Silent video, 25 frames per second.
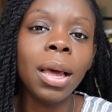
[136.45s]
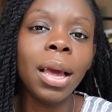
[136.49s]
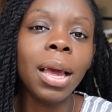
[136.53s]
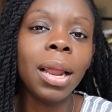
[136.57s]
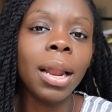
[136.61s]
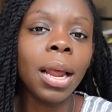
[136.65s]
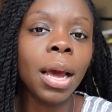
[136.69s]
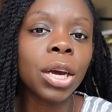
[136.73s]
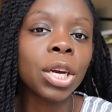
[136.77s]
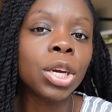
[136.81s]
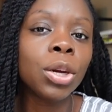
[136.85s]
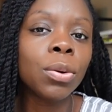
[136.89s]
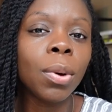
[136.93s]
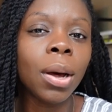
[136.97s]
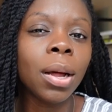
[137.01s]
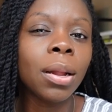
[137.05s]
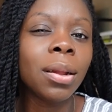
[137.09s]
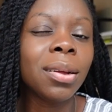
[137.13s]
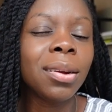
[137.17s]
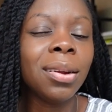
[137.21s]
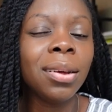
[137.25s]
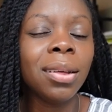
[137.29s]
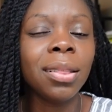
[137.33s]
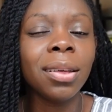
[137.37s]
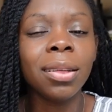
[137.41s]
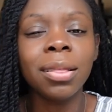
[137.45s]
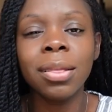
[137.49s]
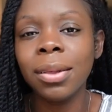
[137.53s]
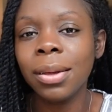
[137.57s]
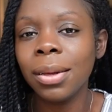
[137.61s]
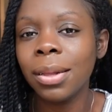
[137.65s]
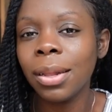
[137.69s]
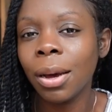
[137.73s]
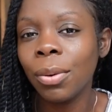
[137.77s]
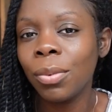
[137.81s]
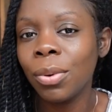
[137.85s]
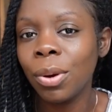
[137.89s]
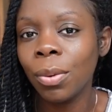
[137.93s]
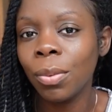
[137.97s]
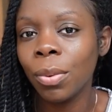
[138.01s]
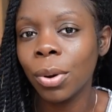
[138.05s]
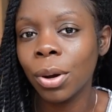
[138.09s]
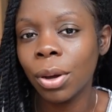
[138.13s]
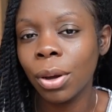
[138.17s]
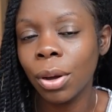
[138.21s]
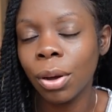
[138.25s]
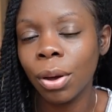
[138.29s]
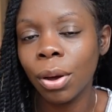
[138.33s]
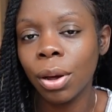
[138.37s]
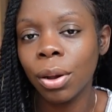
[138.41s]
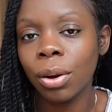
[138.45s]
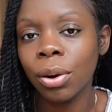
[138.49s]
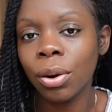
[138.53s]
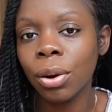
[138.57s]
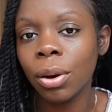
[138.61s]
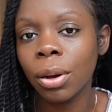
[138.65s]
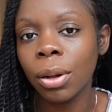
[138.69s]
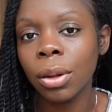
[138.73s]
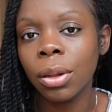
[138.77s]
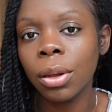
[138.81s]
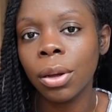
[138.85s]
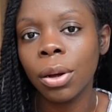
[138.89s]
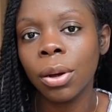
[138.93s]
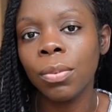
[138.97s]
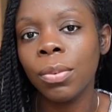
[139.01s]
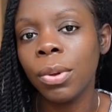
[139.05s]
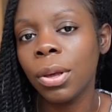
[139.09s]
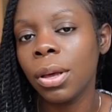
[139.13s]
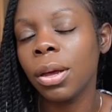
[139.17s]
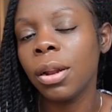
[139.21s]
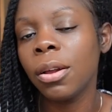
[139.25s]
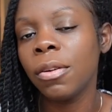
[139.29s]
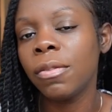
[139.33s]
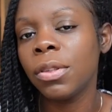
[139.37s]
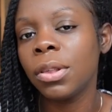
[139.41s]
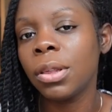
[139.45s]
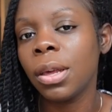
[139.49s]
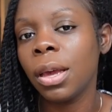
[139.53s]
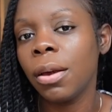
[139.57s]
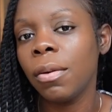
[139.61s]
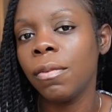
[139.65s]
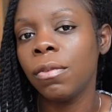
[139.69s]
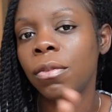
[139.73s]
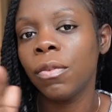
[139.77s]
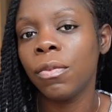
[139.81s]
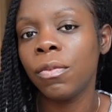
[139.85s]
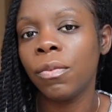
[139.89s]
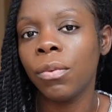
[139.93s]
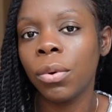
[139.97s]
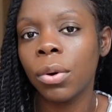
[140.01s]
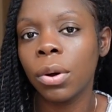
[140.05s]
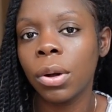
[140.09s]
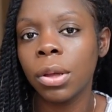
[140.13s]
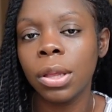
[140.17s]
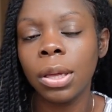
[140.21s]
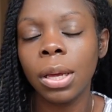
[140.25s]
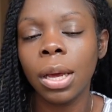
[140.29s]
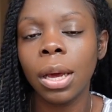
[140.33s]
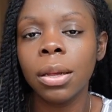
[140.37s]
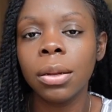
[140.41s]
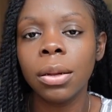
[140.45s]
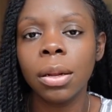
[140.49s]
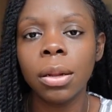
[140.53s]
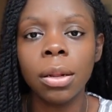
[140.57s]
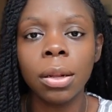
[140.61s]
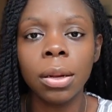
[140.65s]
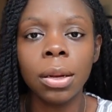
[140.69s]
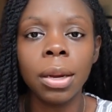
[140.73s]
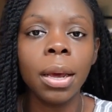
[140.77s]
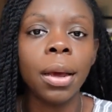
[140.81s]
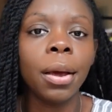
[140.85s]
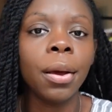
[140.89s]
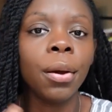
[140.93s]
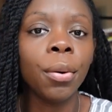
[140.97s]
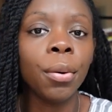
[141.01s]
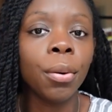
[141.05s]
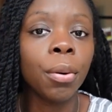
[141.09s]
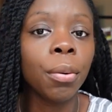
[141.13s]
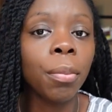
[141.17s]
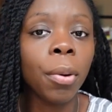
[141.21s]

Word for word: in actuality the thing that we were working on earlier we could have saved for the end of the day or